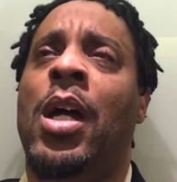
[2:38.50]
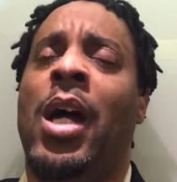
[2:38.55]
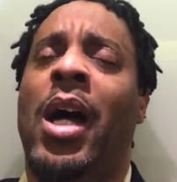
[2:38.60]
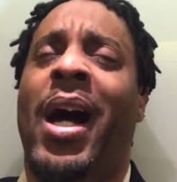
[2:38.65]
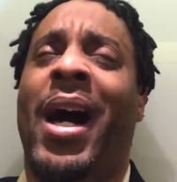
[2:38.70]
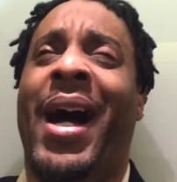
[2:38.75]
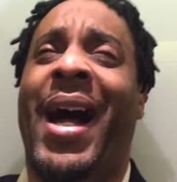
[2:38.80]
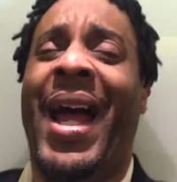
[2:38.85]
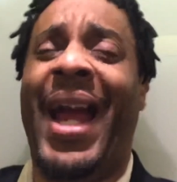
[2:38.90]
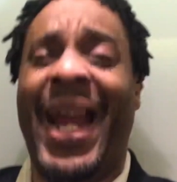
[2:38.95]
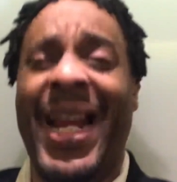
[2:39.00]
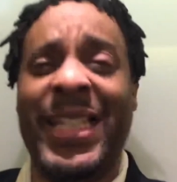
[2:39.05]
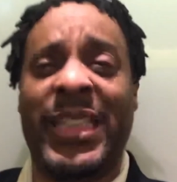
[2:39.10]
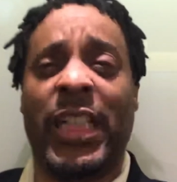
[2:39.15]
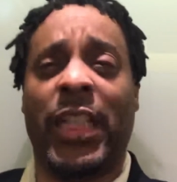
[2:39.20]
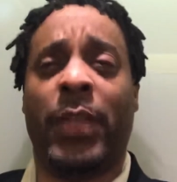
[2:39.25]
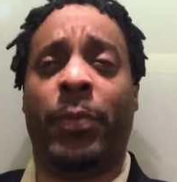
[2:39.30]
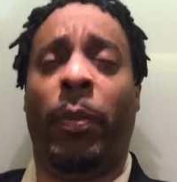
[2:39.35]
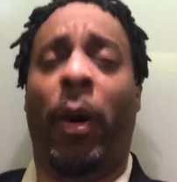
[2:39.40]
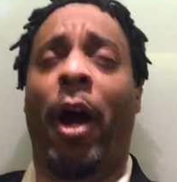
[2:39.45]
uh,
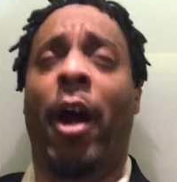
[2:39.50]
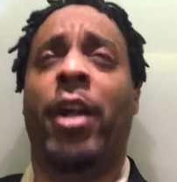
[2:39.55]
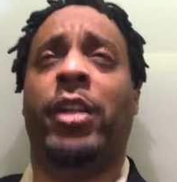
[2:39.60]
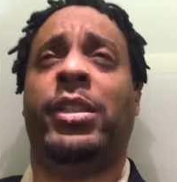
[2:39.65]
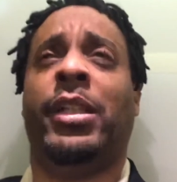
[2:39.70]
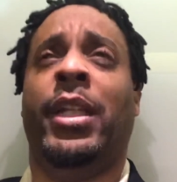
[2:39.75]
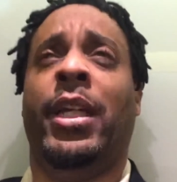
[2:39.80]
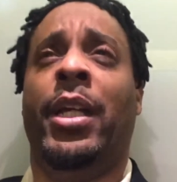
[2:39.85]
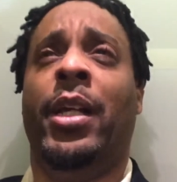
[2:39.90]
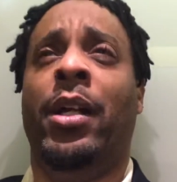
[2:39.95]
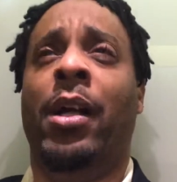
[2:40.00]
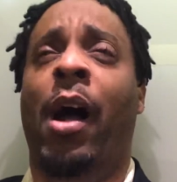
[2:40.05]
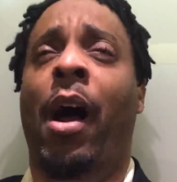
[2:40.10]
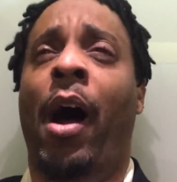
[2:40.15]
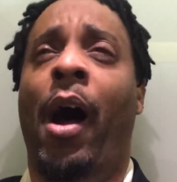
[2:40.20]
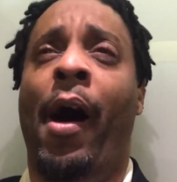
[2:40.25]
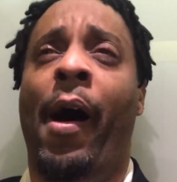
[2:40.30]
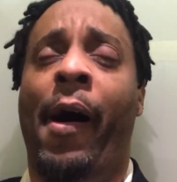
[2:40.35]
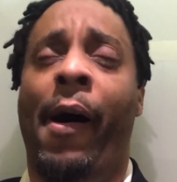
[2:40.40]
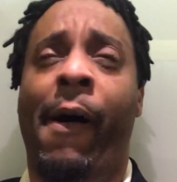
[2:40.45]
anxious person,
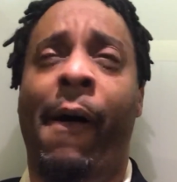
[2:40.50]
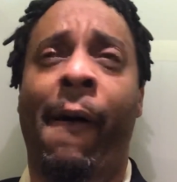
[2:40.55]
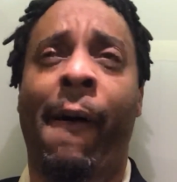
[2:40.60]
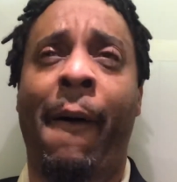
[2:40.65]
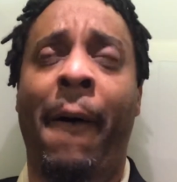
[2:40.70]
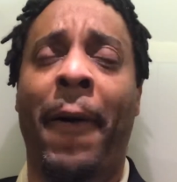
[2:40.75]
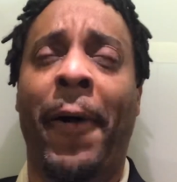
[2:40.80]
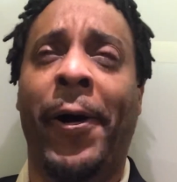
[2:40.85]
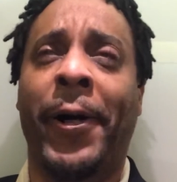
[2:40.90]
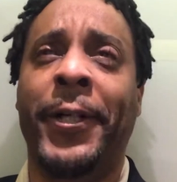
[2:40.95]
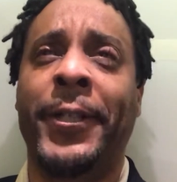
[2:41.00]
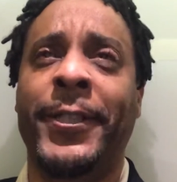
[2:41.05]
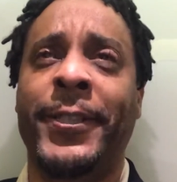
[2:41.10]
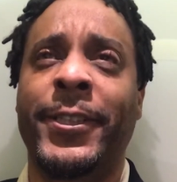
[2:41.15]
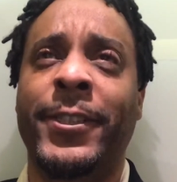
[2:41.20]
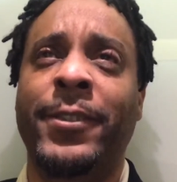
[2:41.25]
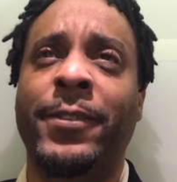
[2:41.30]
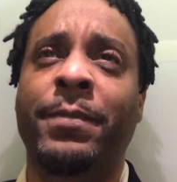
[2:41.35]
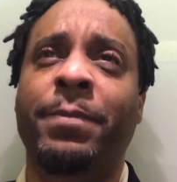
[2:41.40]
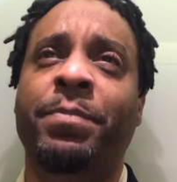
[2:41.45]
um,
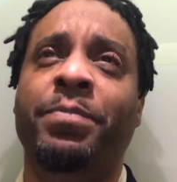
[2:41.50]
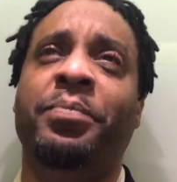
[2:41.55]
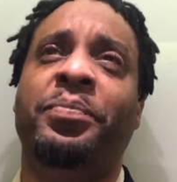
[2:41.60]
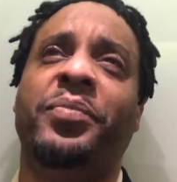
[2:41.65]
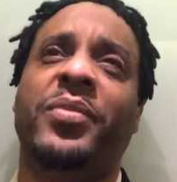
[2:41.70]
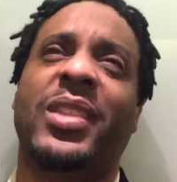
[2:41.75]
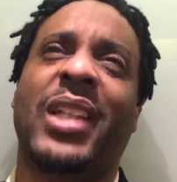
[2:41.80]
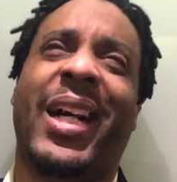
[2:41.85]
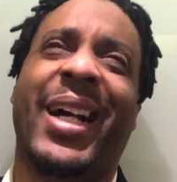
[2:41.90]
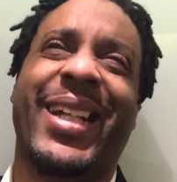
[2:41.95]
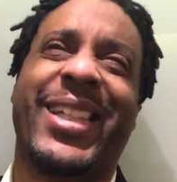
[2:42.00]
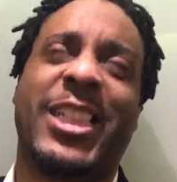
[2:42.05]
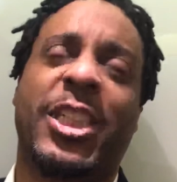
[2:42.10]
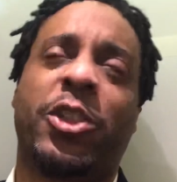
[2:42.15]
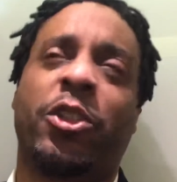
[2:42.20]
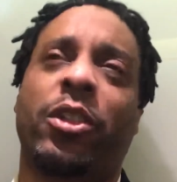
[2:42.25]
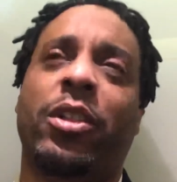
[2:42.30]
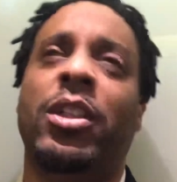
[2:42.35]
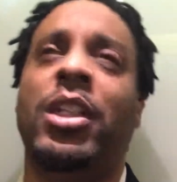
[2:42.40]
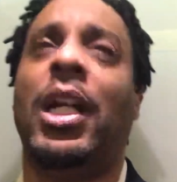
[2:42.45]
like
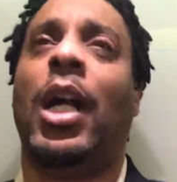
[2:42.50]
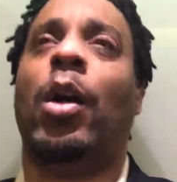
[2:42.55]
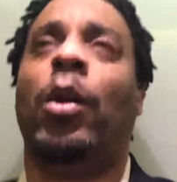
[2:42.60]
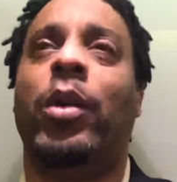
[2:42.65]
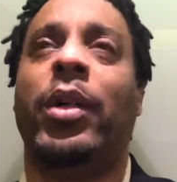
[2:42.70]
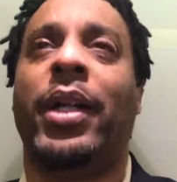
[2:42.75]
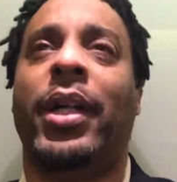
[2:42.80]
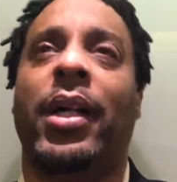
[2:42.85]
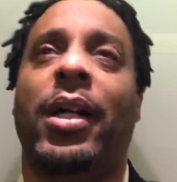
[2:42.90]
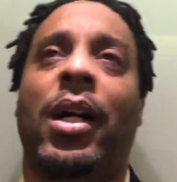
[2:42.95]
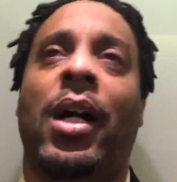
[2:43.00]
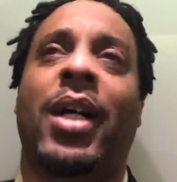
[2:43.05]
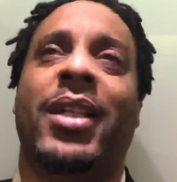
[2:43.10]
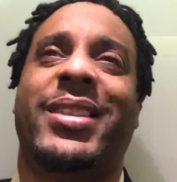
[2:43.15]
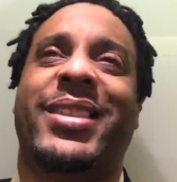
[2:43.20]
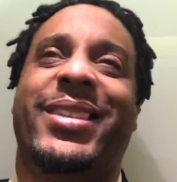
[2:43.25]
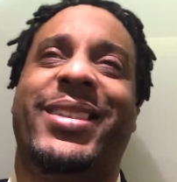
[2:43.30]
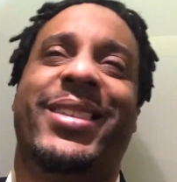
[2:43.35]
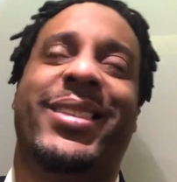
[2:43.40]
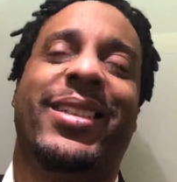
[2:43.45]
you know, a,
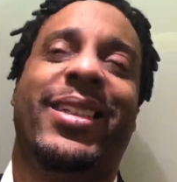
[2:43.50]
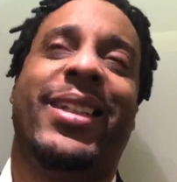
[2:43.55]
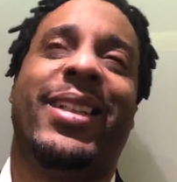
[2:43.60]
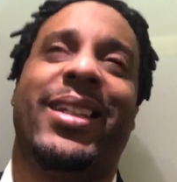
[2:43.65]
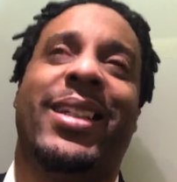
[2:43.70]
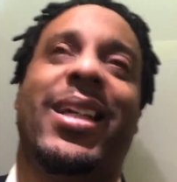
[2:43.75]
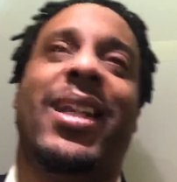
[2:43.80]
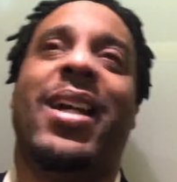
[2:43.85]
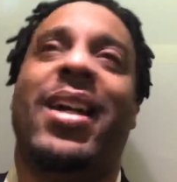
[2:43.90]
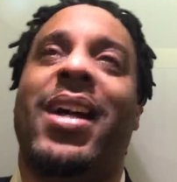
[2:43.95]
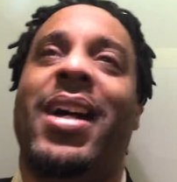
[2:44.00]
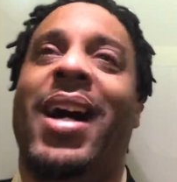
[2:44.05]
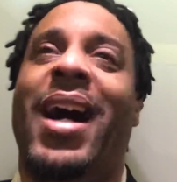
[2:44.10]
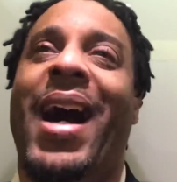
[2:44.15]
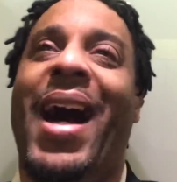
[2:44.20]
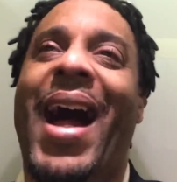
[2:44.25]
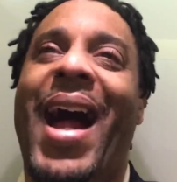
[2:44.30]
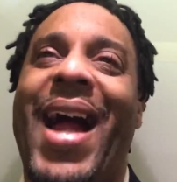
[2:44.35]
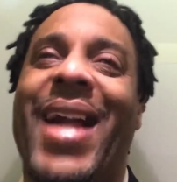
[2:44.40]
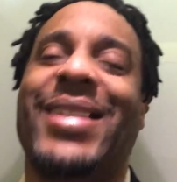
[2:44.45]
a
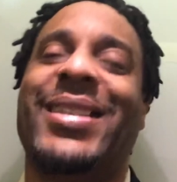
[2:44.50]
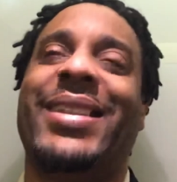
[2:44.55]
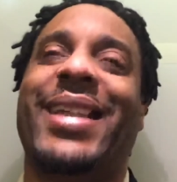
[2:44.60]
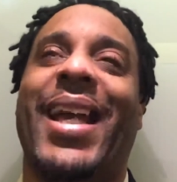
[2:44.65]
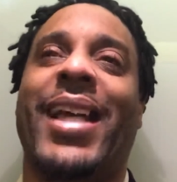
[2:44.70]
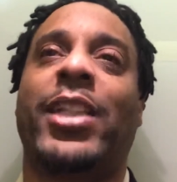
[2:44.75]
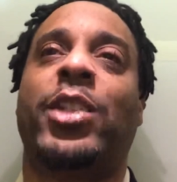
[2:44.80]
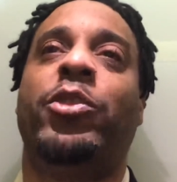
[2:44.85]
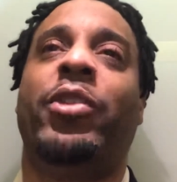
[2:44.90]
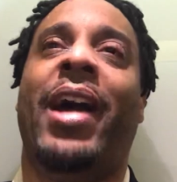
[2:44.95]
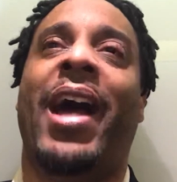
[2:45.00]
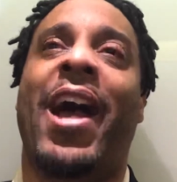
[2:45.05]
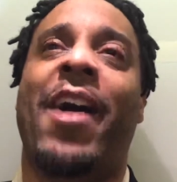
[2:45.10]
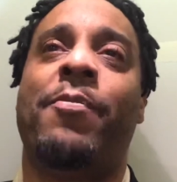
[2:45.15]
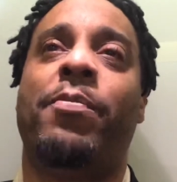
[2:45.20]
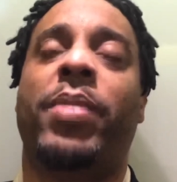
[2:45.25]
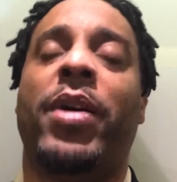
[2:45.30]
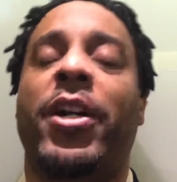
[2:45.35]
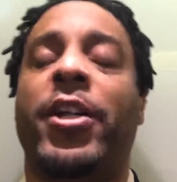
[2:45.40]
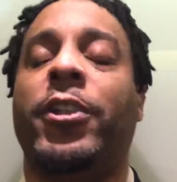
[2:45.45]
high sex
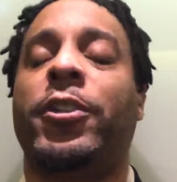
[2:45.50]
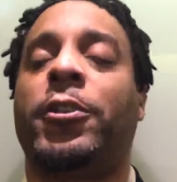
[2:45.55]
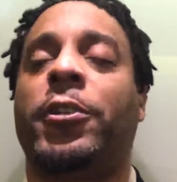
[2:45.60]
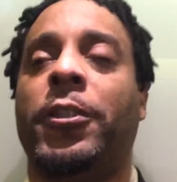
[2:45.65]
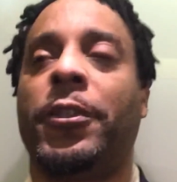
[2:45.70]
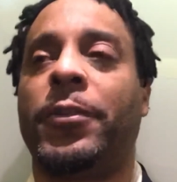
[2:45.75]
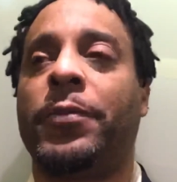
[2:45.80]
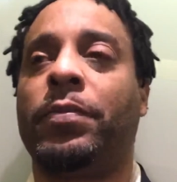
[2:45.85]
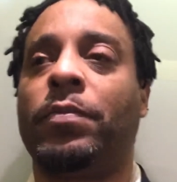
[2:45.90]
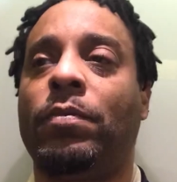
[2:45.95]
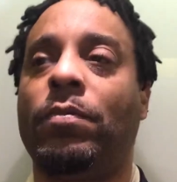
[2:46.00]
drive person.